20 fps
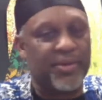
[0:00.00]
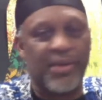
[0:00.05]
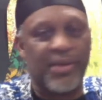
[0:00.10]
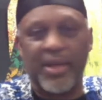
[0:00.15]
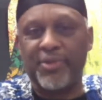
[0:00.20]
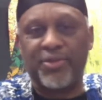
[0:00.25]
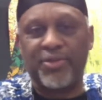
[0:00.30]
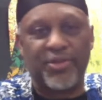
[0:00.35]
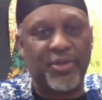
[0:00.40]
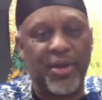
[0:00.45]

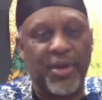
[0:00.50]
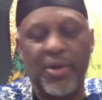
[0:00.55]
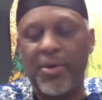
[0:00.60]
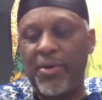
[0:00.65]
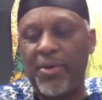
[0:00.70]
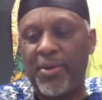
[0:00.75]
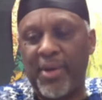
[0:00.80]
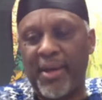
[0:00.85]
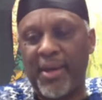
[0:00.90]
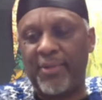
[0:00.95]
There's
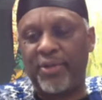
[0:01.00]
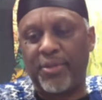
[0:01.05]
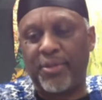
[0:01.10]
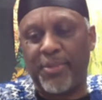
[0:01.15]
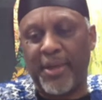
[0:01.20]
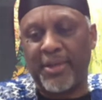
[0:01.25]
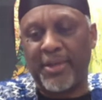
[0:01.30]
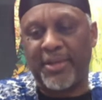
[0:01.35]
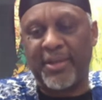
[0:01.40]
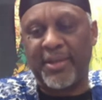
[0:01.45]
no ifs,
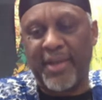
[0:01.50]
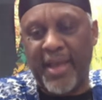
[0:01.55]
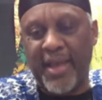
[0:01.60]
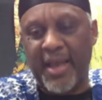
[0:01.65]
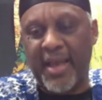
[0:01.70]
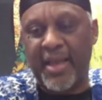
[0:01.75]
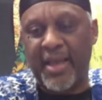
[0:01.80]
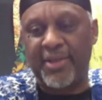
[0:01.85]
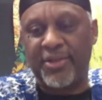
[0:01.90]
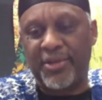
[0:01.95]
buts, and
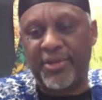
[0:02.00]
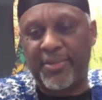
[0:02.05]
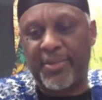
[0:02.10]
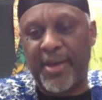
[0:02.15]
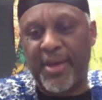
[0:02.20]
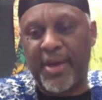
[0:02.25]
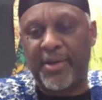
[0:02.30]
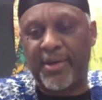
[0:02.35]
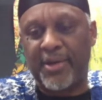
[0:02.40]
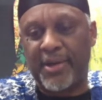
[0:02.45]
ands
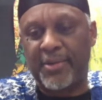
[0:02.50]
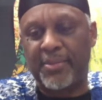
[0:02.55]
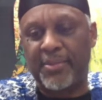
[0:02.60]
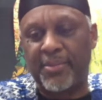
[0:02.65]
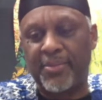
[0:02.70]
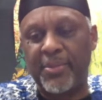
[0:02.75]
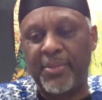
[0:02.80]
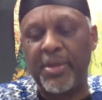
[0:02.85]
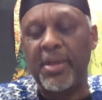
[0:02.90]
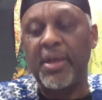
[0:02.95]
about it.
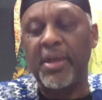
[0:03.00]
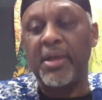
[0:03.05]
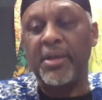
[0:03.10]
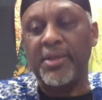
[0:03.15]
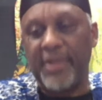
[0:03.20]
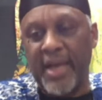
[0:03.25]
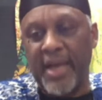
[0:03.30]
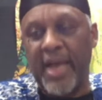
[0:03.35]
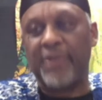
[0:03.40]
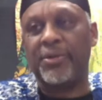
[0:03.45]

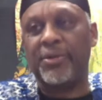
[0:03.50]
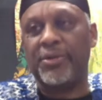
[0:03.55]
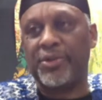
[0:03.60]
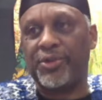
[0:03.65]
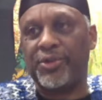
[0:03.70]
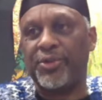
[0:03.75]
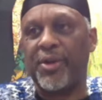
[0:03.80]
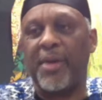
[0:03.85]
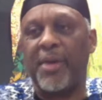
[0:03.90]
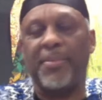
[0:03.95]
Donald
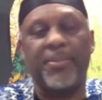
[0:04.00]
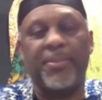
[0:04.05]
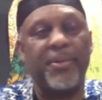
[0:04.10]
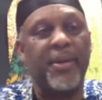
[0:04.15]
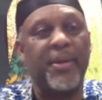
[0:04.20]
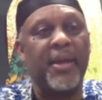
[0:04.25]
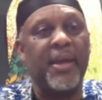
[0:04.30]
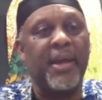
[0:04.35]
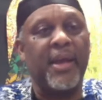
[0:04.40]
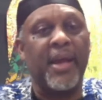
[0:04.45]
Trump
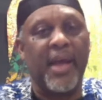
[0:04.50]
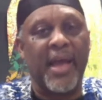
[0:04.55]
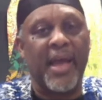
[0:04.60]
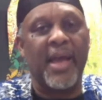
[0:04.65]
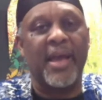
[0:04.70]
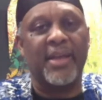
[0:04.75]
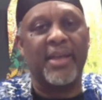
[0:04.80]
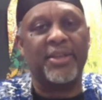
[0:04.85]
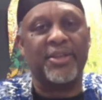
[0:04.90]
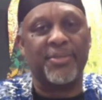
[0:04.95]

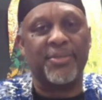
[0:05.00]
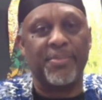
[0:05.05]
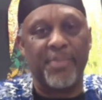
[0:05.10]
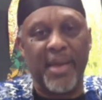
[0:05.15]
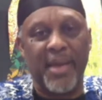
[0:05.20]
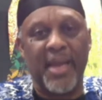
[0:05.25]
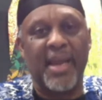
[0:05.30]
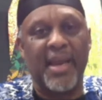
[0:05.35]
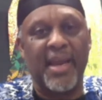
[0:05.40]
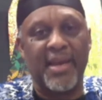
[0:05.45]
has
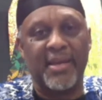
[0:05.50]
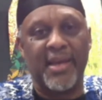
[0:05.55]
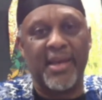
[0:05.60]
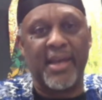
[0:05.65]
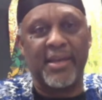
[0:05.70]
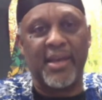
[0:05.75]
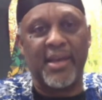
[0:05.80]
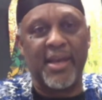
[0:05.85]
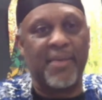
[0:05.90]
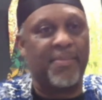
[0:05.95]
made
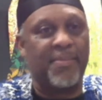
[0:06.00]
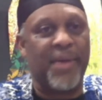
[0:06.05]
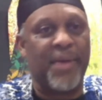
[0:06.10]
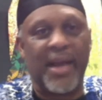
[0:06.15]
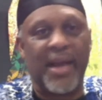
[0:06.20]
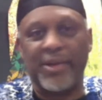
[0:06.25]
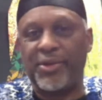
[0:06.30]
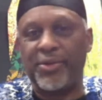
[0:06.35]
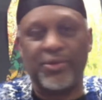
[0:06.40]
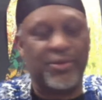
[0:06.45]
an
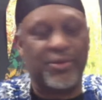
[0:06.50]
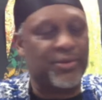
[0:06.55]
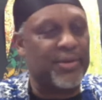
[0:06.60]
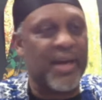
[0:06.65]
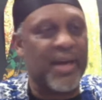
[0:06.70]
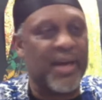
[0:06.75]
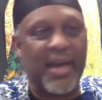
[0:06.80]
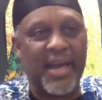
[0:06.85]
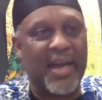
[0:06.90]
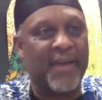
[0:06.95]
impact. You do
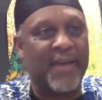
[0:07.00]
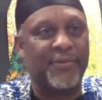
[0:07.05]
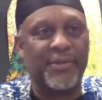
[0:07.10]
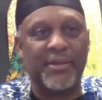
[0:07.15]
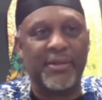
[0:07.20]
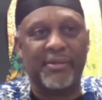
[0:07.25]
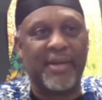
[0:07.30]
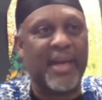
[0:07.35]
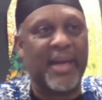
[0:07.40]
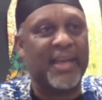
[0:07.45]
not have
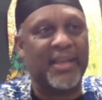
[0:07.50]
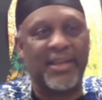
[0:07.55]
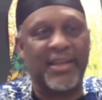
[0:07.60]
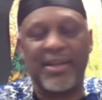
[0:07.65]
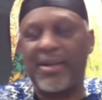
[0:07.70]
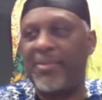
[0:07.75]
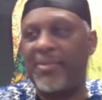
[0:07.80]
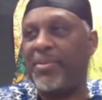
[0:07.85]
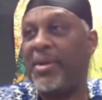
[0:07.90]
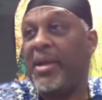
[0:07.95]
to like
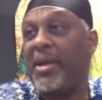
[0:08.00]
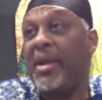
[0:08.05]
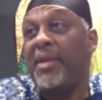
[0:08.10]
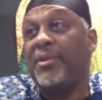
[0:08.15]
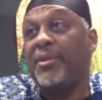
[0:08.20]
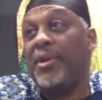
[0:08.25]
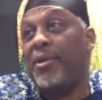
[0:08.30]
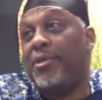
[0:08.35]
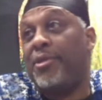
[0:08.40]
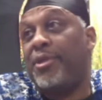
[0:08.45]
him.
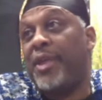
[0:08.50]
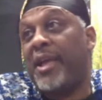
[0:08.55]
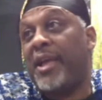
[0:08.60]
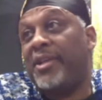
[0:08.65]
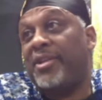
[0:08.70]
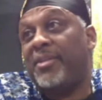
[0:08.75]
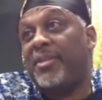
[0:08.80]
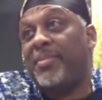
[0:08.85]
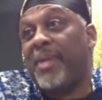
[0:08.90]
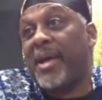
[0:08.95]
There are
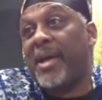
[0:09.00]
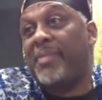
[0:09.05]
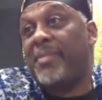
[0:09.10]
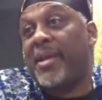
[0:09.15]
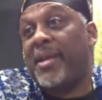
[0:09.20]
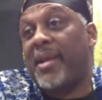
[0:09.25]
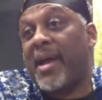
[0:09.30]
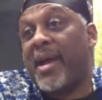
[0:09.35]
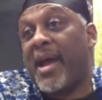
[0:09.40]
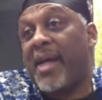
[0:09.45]
things about him
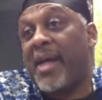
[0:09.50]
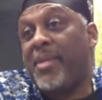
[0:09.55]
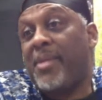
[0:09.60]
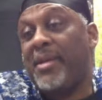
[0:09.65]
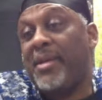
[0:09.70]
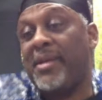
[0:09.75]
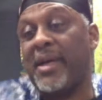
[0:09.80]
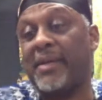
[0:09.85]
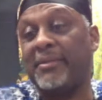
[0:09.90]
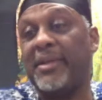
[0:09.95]
that I may
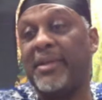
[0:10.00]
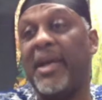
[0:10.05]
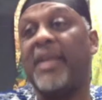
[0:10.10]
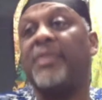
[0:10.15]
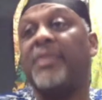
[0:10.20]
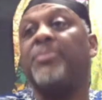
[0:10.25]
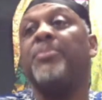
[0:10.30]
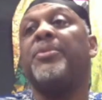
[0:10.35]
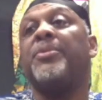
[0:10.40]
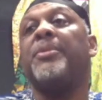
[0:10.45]
not like,
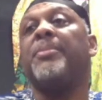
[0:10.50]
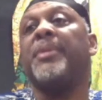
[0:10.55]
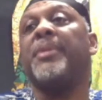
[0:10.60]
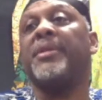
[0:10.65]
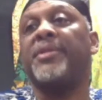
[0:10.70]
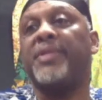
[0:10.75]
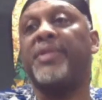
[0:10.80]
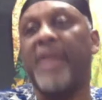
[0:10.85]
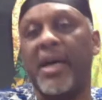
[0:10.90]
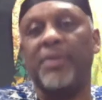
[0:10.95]

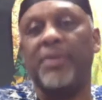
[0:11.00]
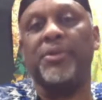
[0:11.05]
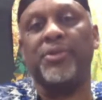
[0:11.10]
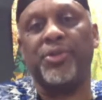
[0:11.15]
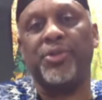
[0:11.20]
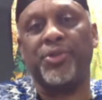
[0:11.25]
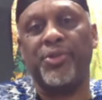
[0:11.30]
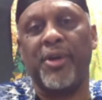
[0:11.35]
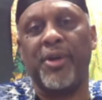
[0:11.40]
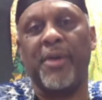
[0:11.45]
but Donald
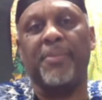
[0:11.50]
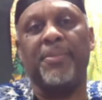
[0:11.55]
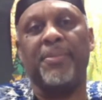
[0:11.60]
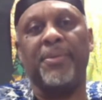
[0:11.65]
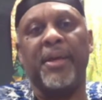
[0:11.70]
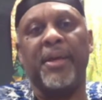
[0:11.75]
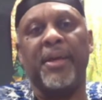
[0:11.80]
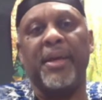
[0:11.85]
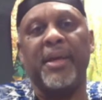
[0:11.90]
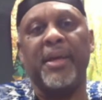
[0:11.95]
Trump
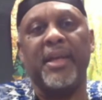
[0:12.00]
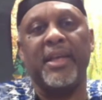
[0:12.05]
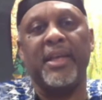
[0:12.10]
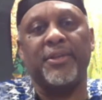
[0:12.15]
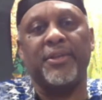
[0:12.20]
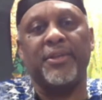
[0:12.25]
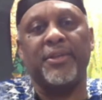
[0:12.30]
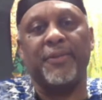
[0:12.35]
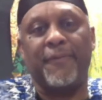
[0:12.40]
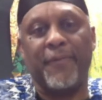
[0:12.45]

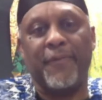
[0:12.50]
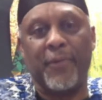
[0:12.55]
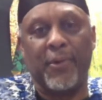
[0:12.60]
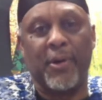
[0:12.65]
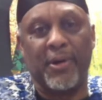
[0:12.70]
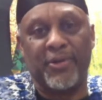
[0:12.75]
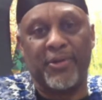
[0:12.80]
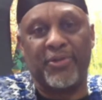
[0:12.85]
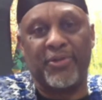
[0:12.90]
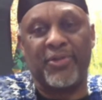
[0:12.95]
is a
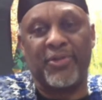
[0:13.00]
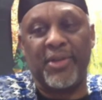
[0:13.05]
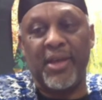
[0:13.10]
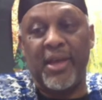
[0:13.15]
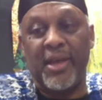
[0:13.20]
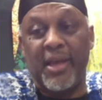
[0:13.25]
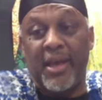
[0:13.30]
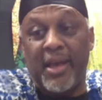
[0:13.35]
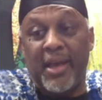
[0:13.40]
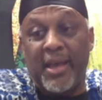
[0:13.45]
force.
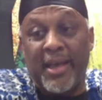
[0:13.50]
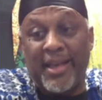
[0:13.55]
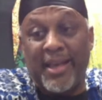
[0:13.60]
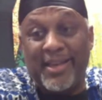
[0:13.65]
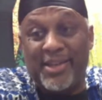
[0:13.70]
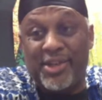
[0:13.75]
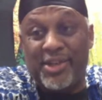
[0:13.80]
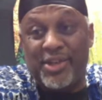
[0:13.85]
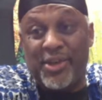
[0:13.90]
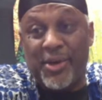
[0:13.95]

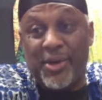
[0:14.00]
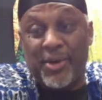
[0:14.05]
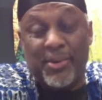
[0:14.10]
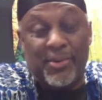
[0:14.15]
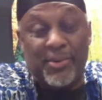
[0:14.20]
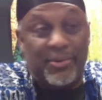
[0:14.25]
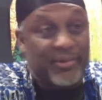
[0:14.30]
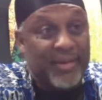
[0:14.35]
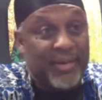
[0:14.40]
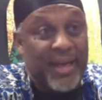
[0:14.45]
He's
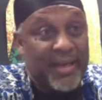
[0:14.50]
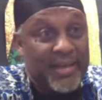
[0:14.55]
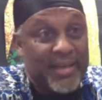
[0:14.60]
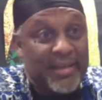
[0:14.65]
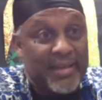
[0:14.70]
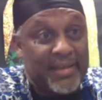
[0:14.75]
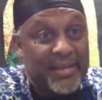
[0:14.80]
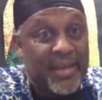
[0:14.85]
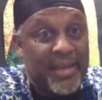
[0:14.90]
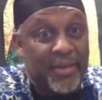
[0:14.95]
shown, like I
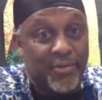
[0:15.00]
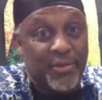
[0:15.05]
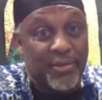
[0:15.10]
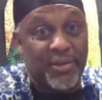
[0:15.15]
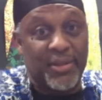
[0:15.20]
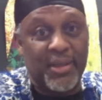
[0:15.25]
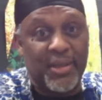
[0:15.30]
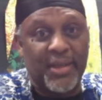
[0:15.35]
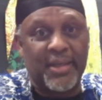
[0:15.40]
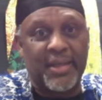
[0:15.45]
said,
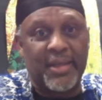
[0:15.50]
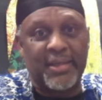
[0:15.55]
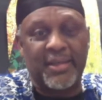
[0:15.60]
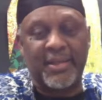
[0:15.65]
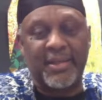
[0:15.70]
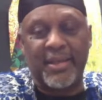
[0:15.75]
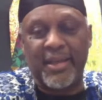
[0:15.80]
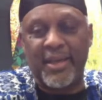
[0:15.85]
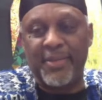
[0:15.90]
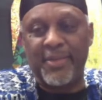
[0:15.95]

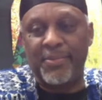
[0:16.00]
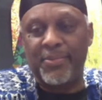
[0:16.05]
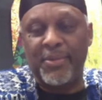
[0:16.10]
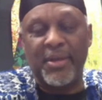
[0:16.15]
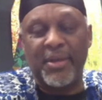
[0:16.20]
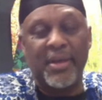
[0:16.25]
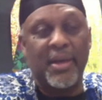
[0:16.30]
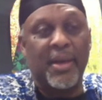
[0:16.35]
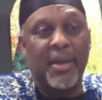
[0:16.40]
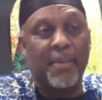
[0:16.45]
resiliency,
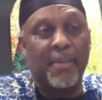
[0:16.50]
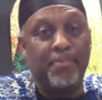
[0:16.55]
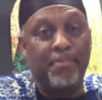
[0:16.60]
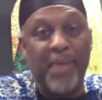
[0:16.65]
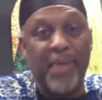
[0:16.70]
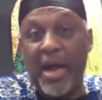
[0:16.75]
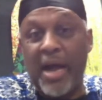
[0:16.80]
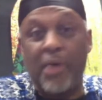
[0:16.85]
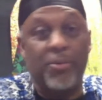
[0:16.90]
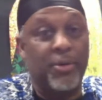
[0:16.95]

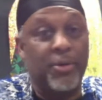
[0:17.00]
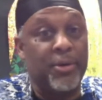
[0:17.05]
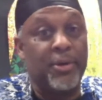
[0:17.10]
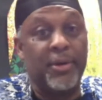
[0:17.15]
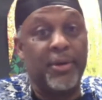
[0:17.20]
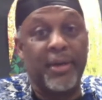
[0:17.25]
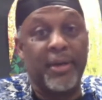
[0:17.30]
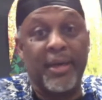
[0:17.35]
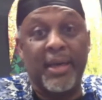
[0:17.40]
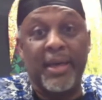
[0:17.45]

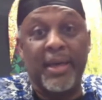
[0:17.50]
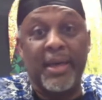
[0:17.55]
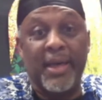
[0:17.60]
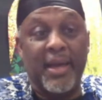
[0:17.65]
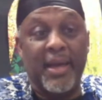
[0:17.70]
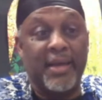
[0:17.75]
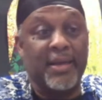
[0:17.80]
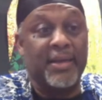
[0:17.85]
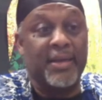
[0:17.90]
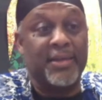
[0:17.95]
power.
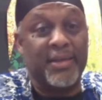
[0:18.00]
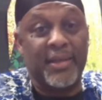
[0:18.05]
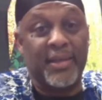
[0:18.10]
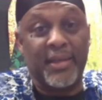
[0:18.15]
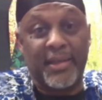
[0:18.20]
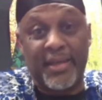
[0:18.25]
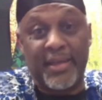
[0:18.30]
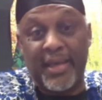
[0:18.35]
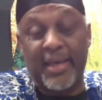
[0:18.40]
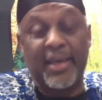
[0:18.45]
He
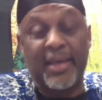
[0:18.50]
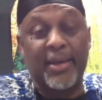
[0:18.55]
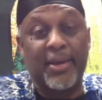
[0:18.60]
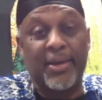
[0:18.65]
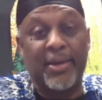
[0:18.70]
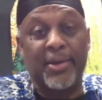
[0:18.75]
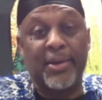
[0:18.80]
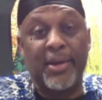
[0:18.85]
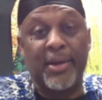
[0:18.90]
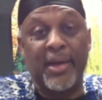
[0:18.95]
doesn't
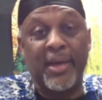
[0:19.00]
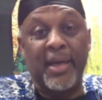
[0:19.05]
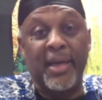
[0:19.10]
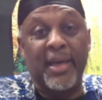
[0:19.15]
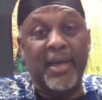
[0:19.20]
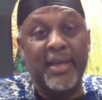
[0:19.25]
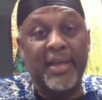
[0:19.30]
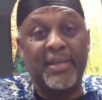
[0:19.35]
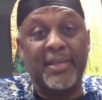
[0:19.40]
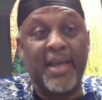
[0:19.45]
care.
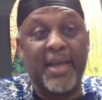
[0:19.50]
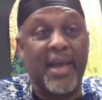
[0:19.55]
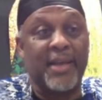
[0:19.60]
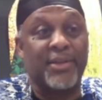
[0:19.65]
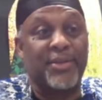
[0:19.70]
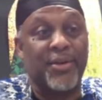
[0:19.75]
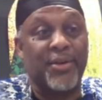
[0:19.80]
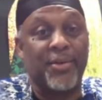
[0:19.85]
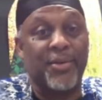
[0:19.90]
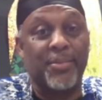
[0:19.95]
He's got
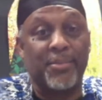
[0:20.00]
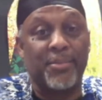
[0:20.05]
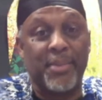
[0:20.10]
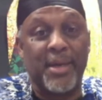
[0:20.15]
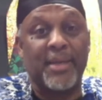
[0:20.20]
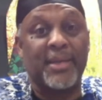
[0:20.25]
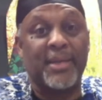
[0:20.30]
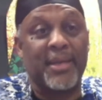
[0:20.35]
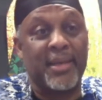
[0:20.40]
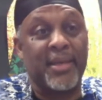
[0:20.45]
his own
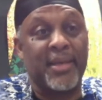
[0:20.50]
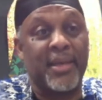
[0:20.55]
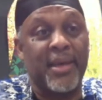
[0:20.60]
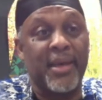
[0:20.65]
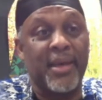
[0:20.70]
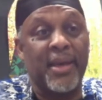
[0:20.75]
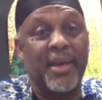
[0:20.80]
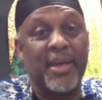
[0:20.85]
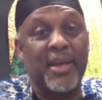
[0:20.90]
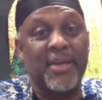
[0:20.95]
money.
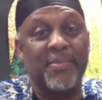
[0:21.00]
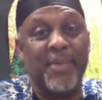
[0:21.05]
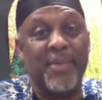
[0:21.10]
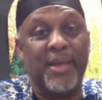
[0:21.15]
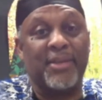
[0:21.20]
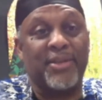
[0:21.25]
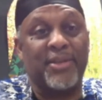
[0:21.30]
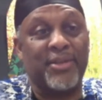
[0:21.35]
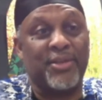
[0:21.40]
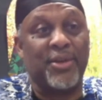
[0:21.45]
He
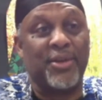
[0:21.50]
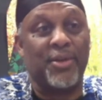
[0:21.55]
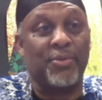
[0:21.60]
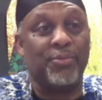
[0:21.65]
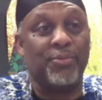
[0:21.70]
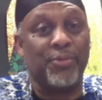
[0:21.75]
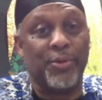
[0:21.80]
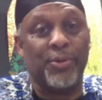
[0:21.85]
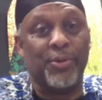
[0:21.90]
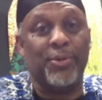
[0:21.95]
makes his
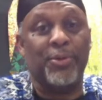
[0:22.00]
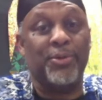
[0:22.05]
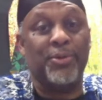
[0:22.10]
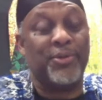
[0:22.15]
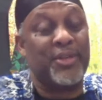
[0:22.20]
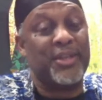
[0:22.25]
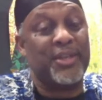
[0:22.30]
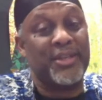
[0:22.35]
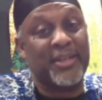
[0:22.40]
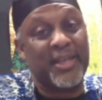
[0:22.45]
own
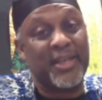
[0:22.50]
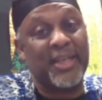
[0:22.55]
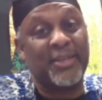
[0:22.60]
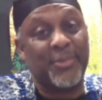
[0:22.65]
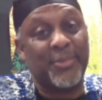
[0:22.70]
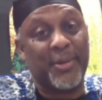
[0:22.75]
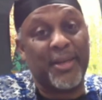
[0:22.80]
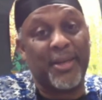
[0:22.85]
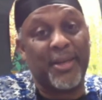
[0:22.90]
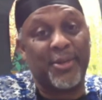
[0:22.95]
rules. He
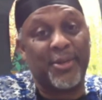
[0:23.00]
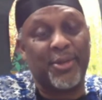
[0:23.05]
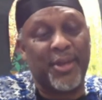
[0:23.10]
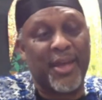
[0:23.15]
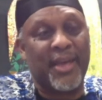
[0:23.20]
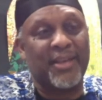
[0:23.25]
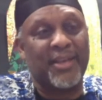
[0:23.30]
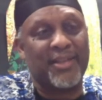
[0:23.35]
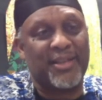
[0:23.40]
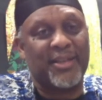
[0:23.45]
says what he
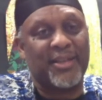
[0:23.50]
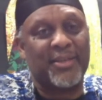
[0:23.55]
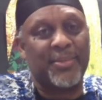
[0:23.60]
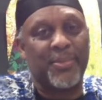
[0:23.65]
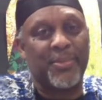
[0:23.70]
thinks.